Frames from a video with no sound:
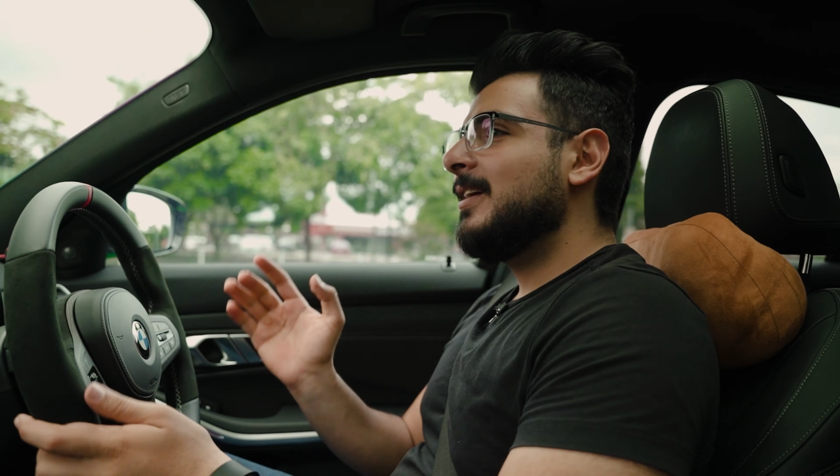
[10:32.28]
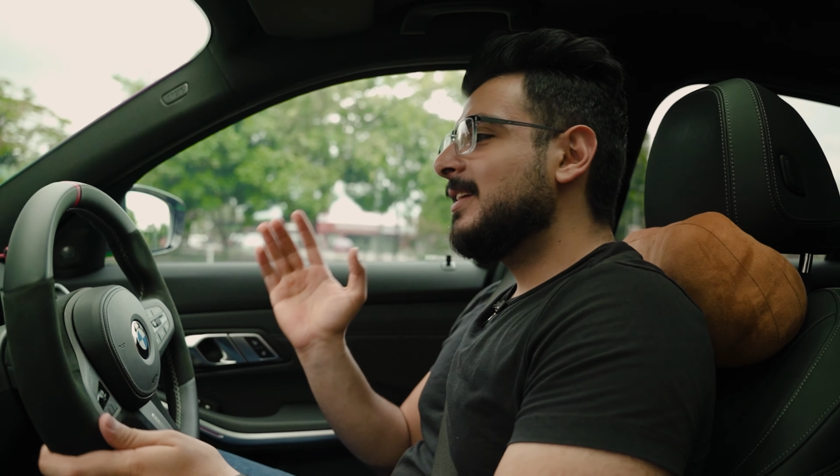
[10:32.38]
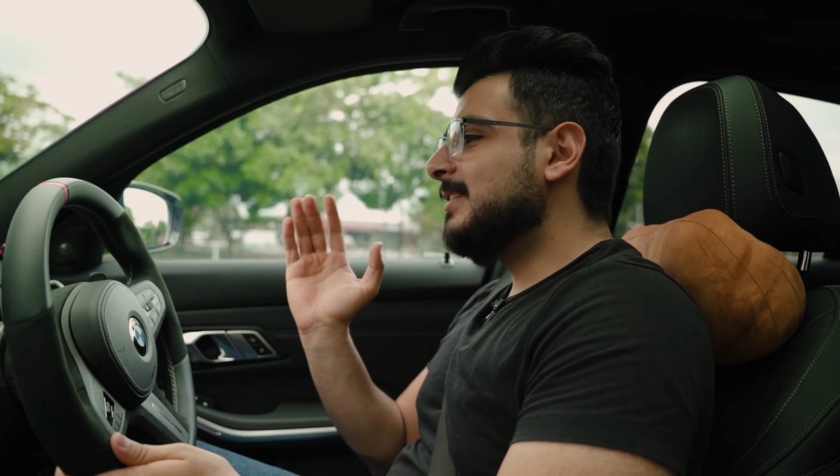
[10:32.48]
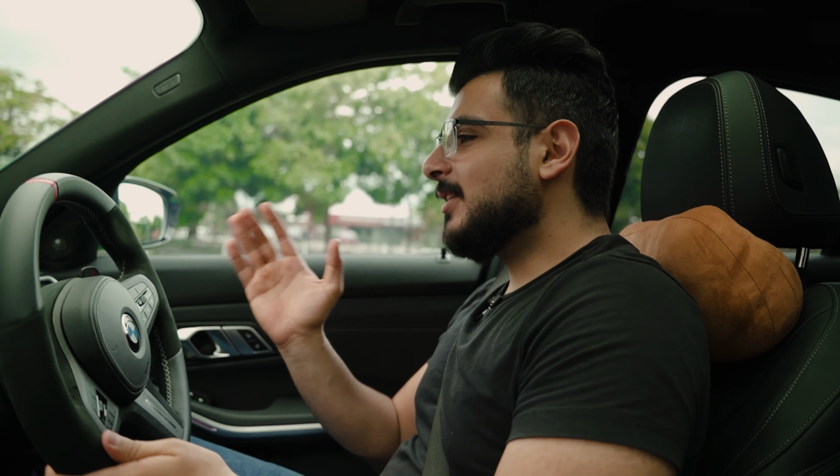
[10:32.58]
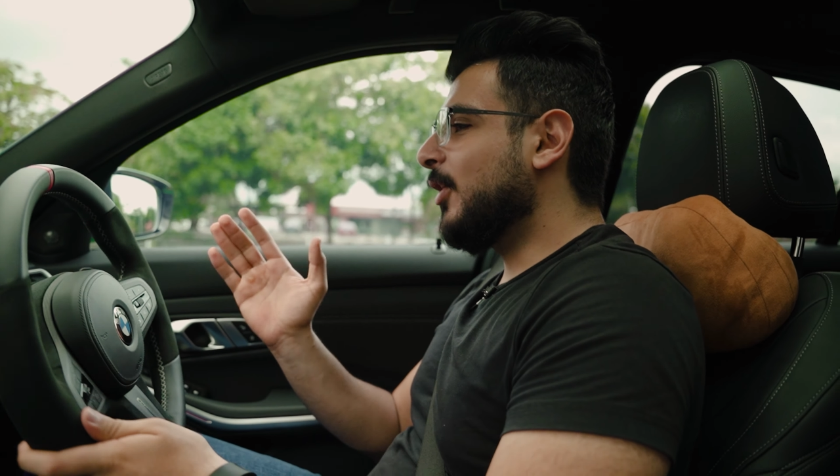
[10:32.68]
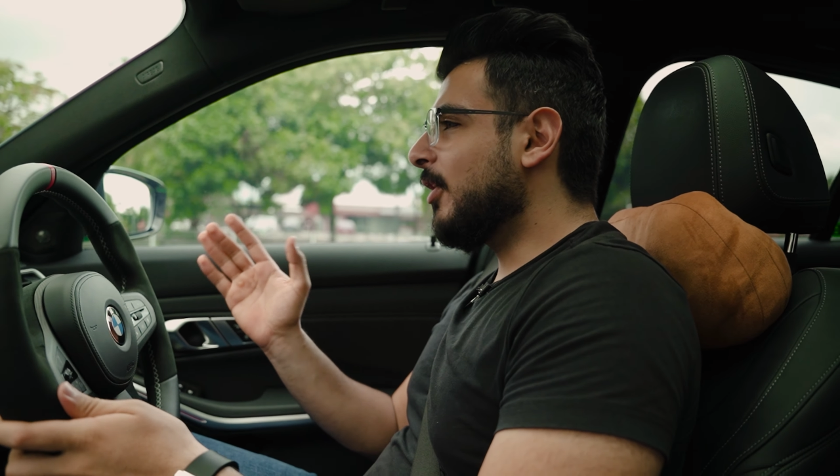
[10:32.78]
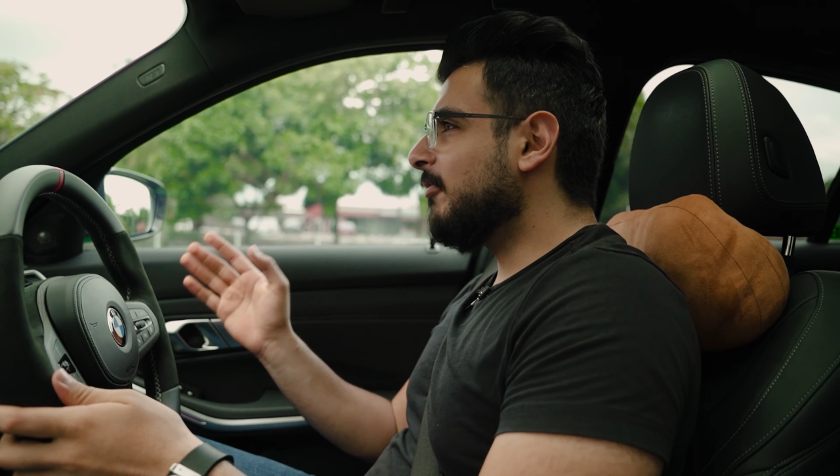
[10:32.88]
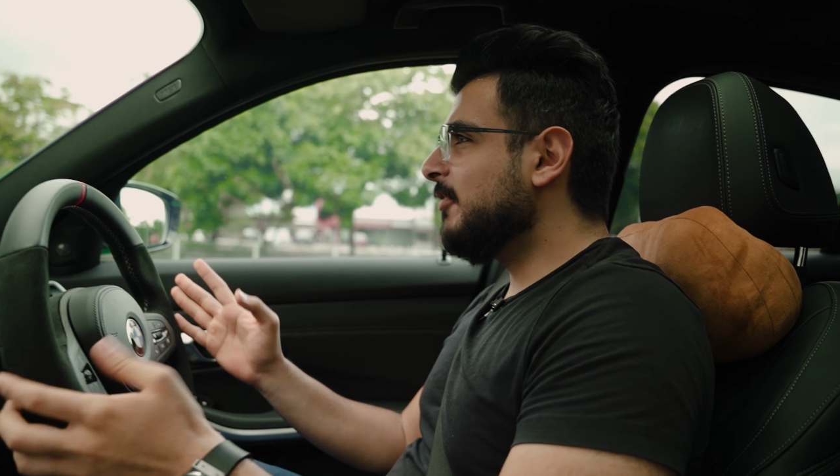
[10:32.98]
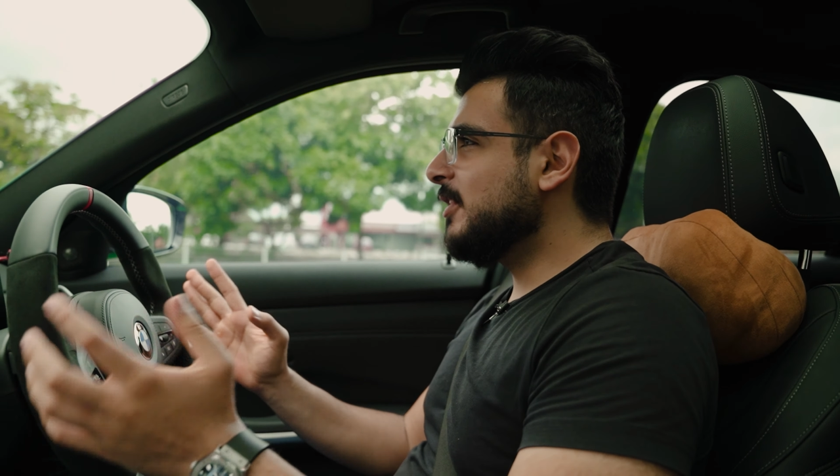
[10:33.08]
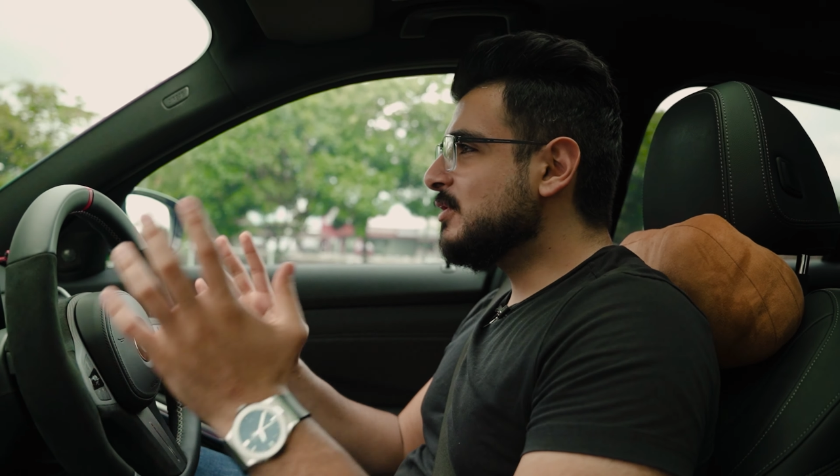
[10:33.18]
This car
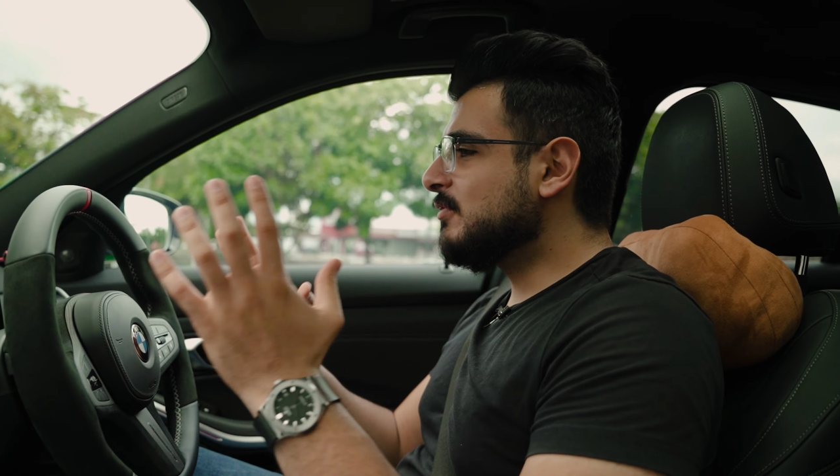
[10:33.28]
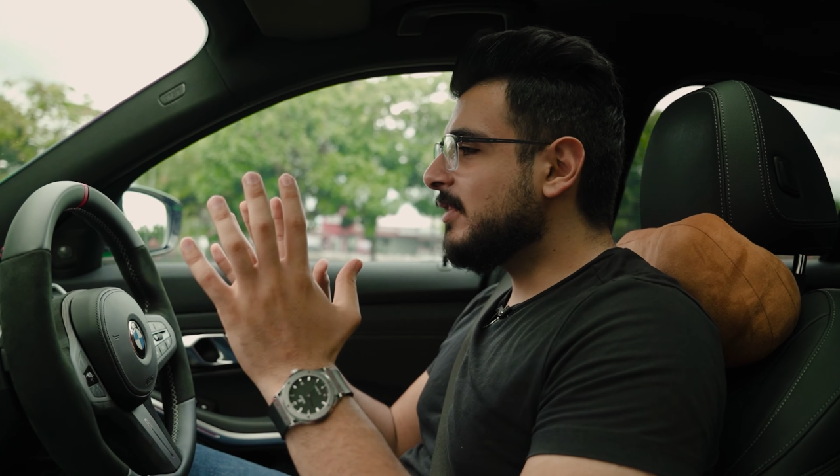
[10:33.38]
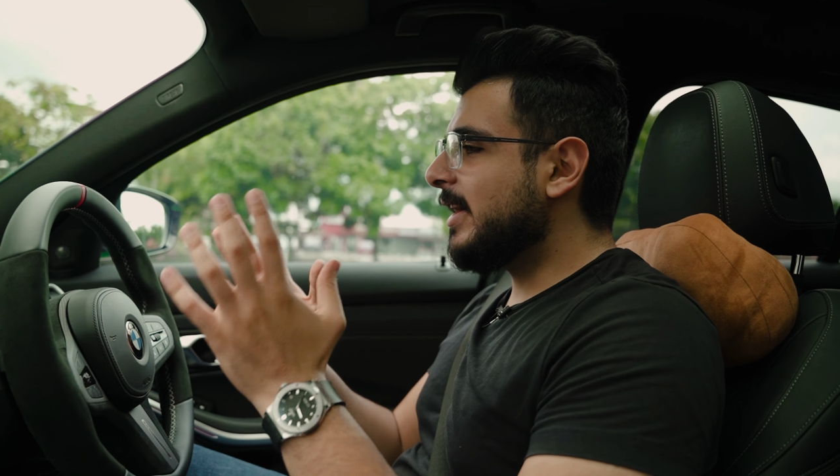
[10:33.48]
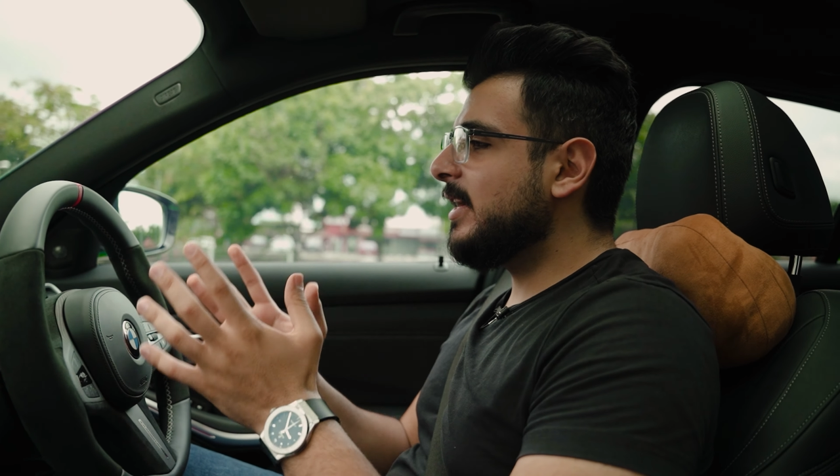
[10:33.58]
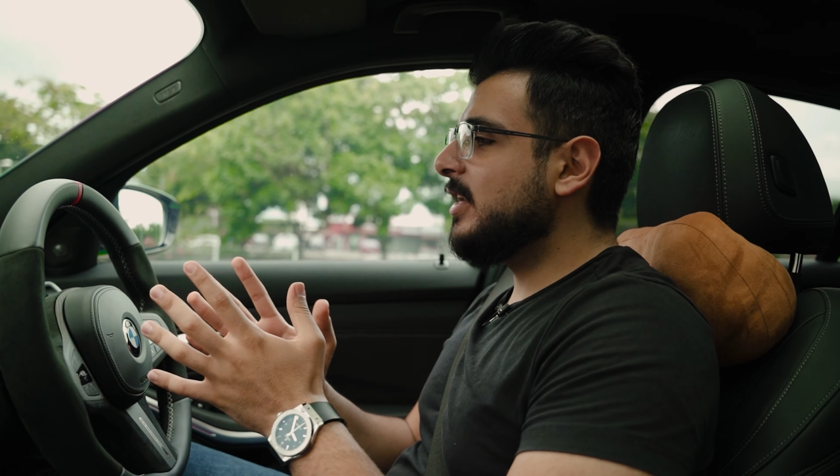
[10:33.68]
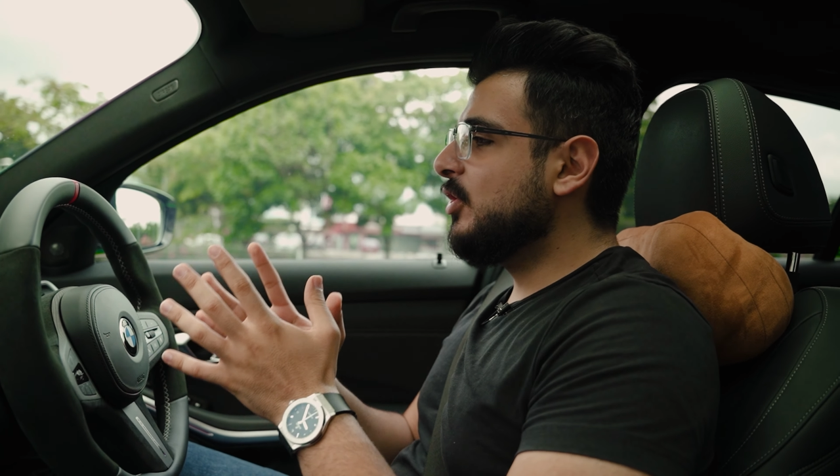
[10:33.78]
feels very